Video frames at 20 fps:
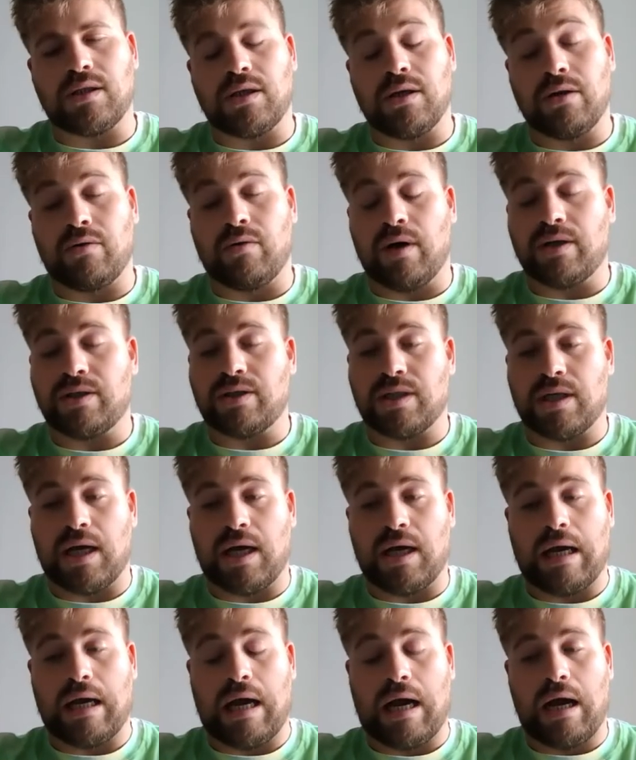a good question.
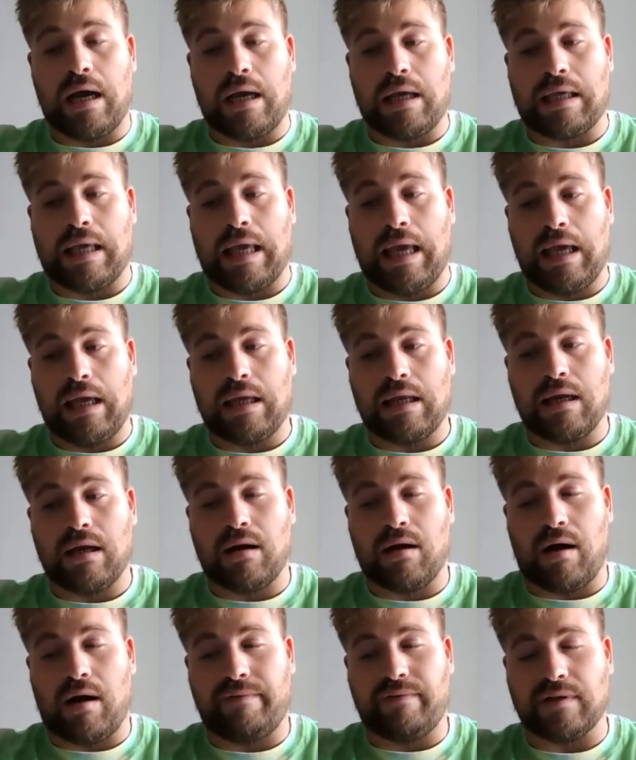I can't,
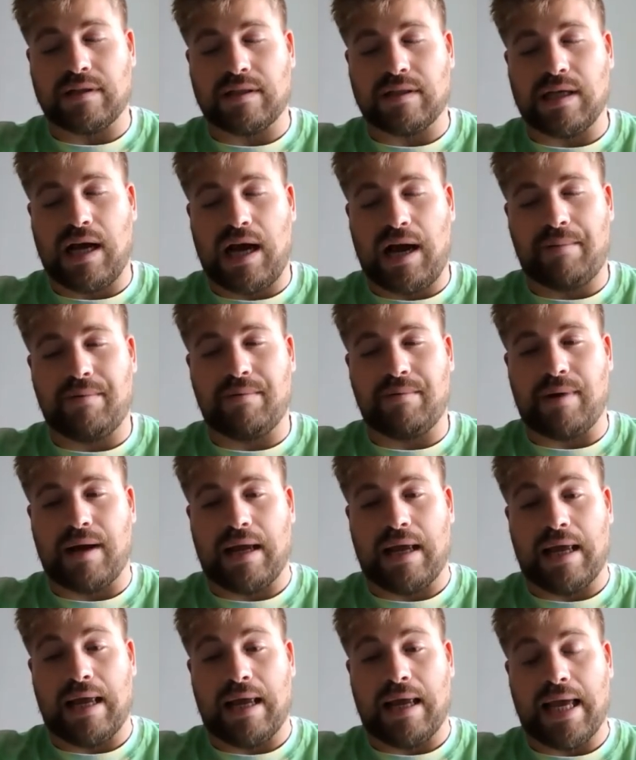off the top of
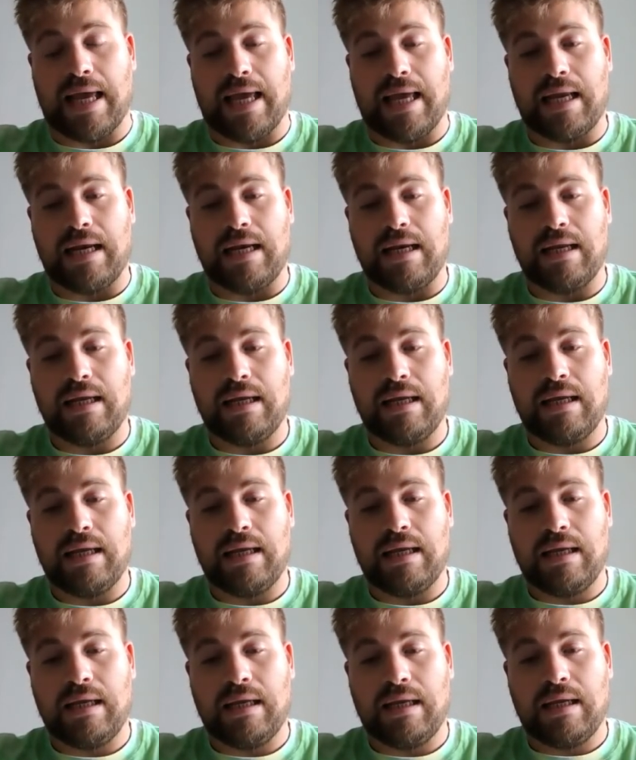my head,
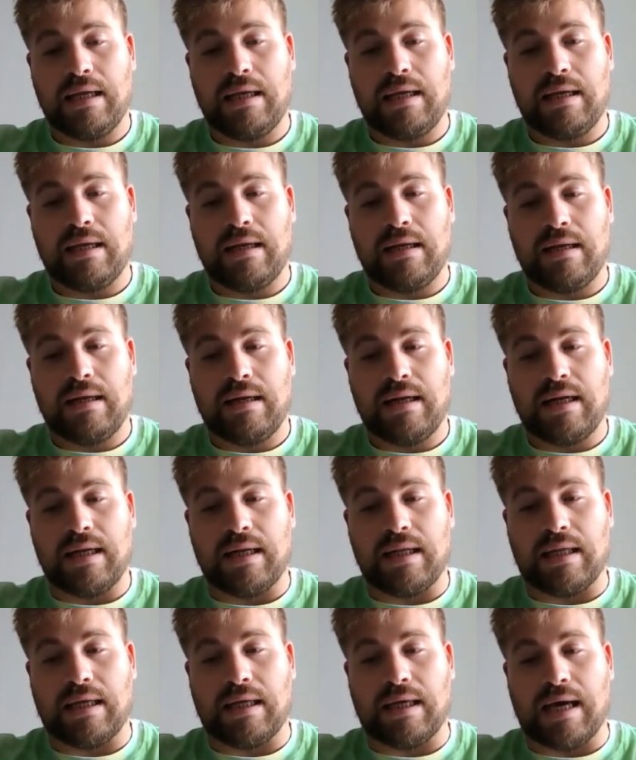
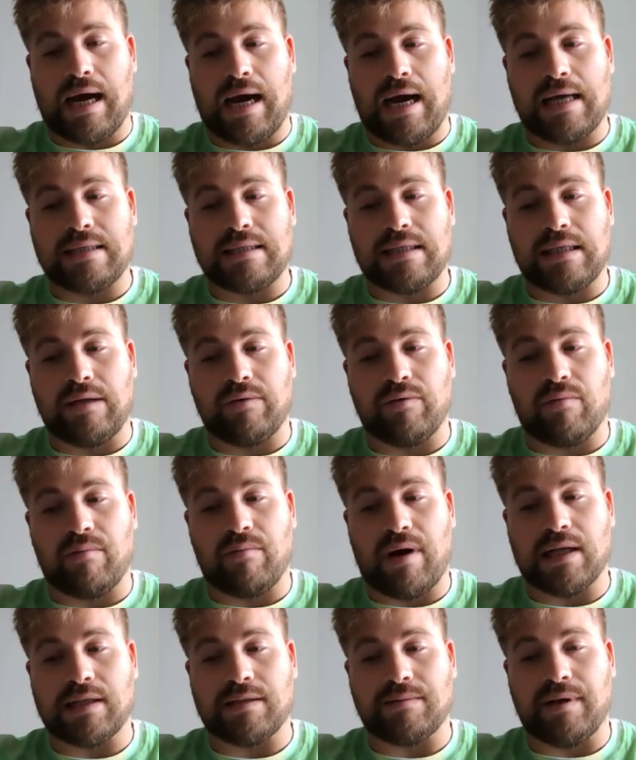guys that he
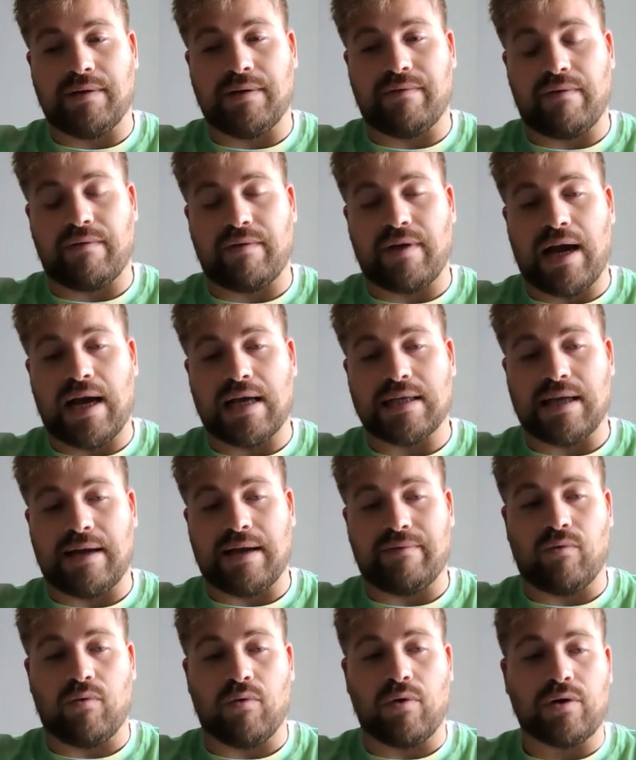reminds me of guys
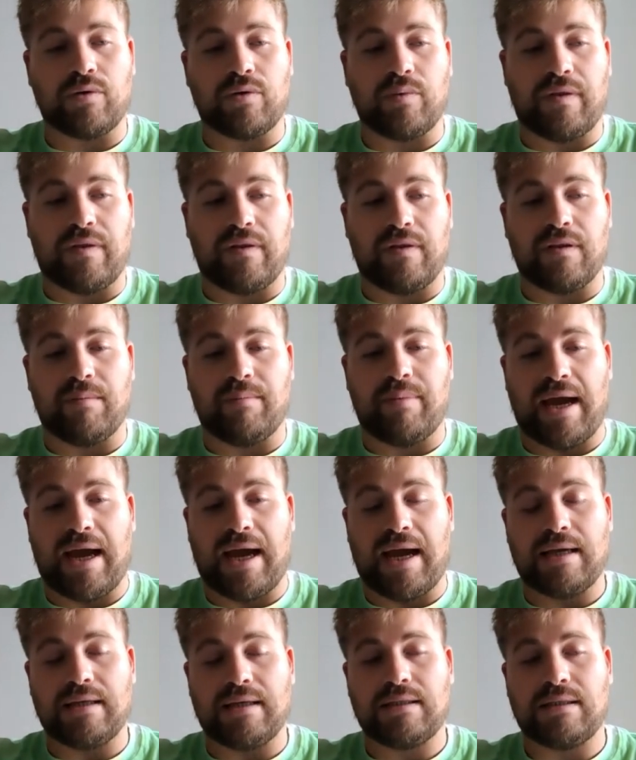I've worked with in the
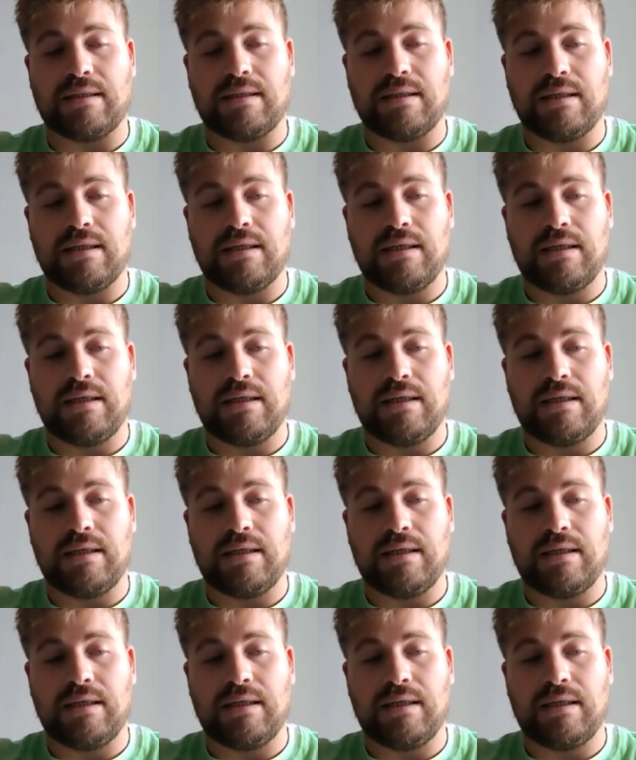past.